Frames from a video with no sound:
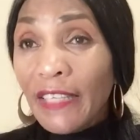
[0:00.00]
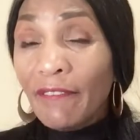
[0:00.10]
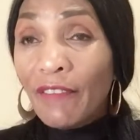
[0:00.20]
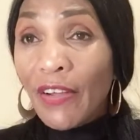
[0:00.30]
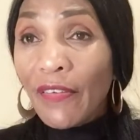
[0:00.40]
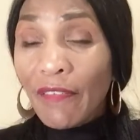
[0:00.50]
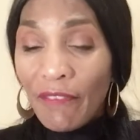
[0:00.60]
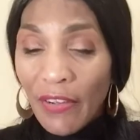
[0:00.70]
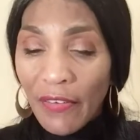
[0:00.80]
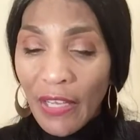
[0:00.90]
it very,
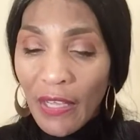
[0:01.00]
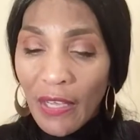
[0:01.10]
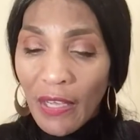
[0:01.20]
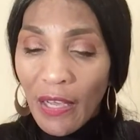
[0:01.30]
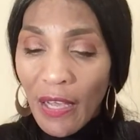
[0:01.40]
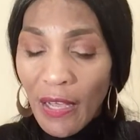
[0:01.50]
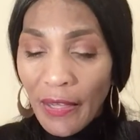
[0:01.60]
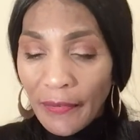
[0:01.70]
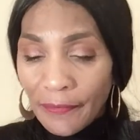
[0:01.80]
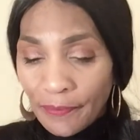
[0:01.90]
very
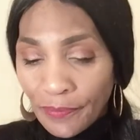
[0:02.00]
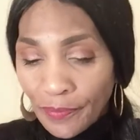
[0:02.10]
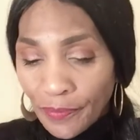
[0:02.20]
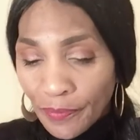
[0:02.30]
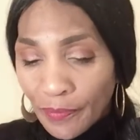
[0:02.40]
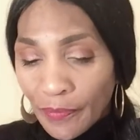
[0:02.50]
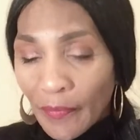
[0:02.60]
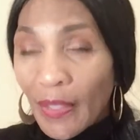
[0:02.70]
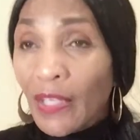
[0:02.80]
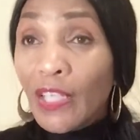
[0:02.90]
um,
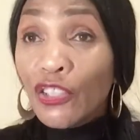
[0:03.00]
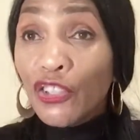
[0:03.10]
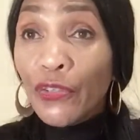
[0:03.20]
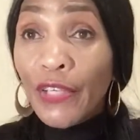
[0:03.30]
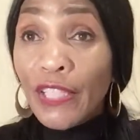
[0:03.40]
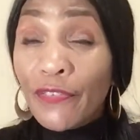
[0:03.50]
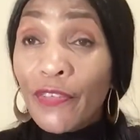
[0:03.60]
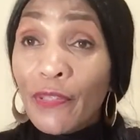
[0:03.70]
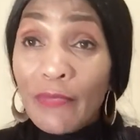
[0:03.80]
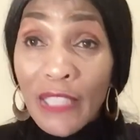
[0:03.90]
luxurious
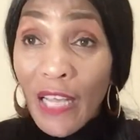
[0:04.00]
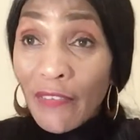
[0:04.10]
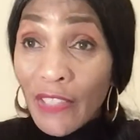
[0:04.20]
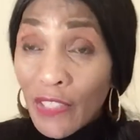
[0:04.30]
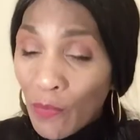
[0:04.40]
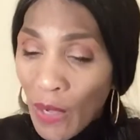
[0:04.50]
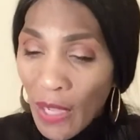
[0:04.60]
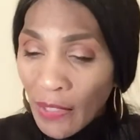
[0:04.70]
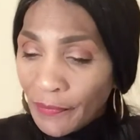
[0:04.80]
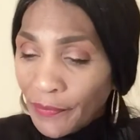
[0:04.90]
for themselves as
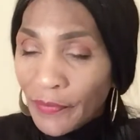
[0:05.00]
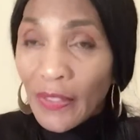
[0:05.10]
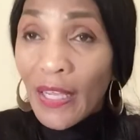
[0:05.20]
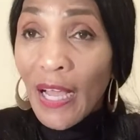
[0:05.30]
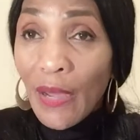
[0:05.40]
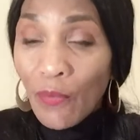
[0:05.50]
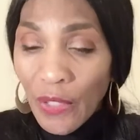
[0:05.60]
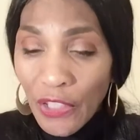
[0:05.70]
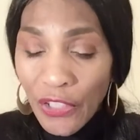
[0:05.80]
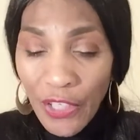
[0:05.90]
well. I
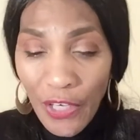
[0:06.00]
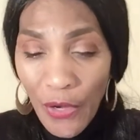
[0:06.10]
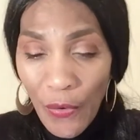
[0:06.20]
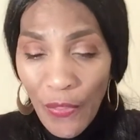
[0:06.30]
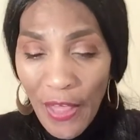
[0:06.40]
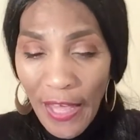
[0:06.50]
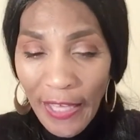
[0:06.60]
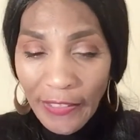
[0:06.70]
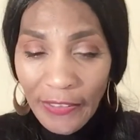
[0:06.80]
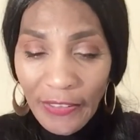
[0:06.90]
want you to know
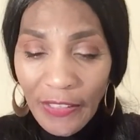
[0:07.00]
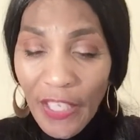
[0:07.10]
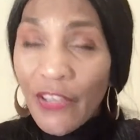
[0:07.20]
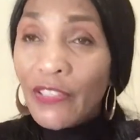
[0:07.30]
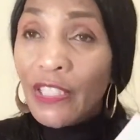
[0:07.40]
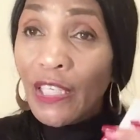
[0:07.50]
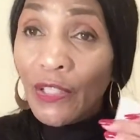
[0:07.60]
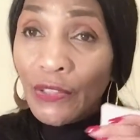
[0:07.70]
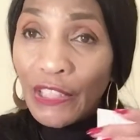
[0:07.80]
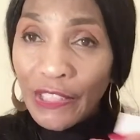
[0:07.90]
that here's the
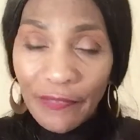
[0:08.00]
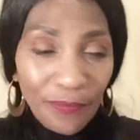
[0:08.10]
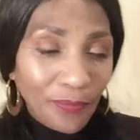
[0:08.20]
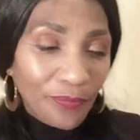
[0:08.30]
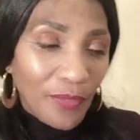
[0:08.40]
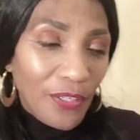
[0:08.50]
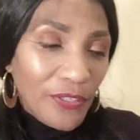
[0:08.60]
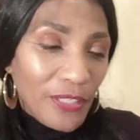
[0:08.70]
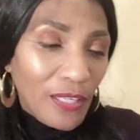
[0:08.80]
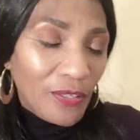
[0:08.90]
lotion.
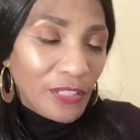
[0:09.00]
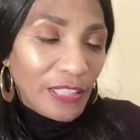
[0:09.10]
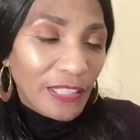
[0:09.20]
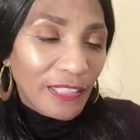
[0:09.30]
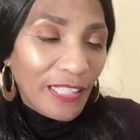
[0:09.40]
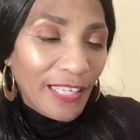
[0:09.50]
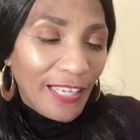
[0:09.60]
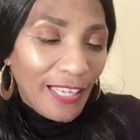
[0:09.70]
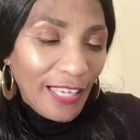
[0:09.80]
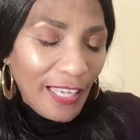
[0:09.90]
Here's the lotion,
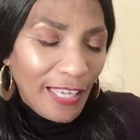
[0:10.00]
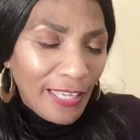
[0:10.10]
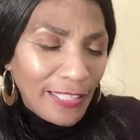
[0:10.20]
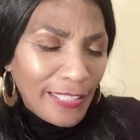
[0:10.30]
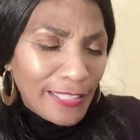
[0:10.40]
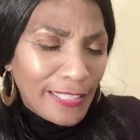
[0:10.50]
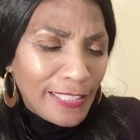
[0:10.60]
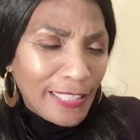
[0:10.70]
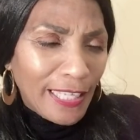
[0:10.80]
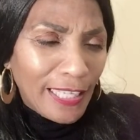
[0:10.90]
and it
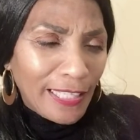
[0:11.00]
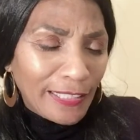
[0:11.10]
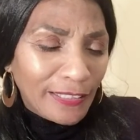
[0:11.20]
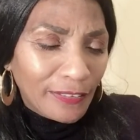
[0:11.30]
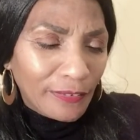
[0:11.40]
says